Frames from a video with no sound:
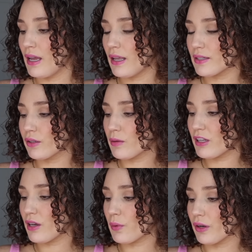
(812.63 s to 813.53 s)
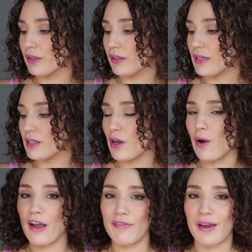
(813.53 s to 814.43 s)
It's a little bit lower on the list though.
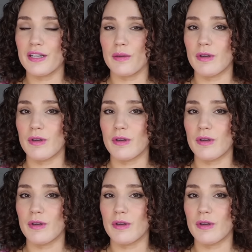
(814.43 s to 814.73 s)
I find it to